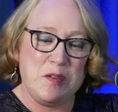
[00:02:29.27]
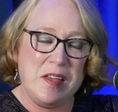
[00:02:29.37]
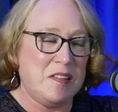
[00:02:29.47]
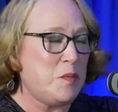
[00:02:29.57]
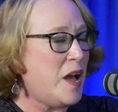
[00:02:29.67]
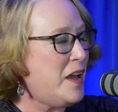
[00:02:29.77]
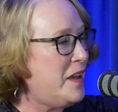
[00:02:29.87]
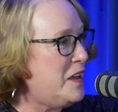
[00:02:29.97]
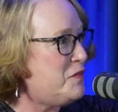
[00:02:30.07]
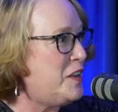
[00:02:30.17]
That's why I
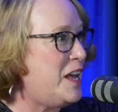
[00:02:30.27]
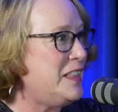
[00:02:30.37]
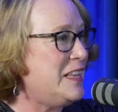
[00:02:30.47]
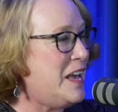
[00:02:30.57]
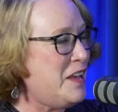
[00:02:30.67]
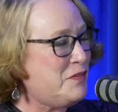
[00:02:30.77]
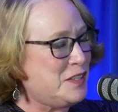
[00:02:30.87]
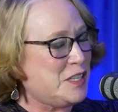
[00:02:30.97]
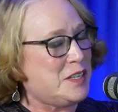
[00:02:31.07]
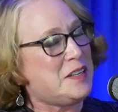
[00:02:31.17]
have not left
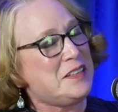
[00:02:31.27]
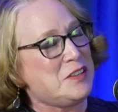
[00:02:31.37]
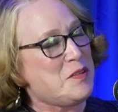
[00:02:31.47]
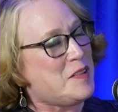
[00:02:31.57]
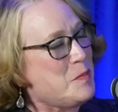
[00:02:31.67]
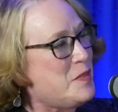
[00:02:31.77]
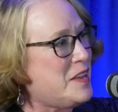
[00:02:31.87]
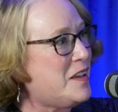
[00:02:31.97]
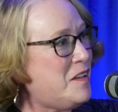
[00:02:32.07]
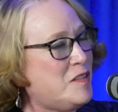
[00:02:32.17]
to do
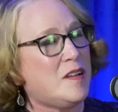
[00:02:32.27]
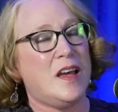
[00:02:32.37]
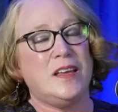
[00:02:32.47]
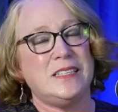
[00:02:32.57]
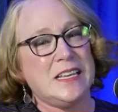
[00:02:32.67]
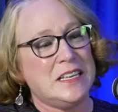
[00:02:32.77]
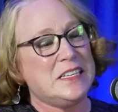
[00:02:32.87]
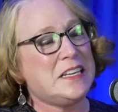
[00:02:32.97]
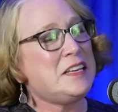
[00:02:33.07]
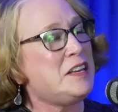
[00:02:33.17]
something else. I intend
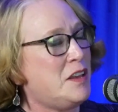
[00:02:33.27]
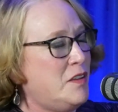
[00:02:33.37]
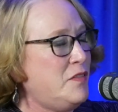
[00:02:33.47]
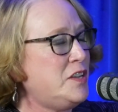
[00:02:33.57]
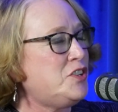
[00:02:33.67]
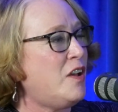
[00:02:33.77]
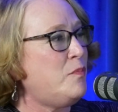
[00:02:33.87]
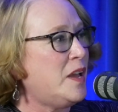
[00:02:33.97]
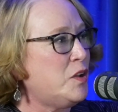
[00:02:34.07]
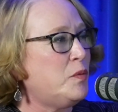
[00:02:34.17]
to finish off
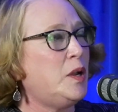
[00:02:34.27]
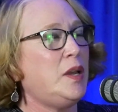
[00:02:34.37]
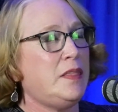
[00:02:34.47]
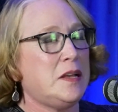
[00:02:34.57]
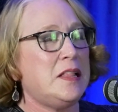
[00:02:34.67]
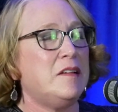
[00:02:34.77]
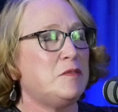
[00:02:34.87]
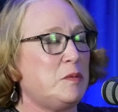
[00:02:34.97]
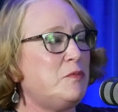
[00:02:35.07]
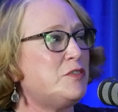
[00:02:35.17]
my career in the
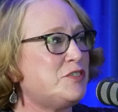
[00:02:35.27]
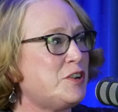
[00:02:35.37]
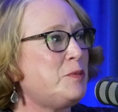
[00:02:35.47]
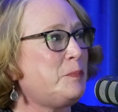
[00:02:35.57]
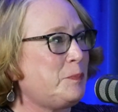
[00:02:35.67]
classroom for sure.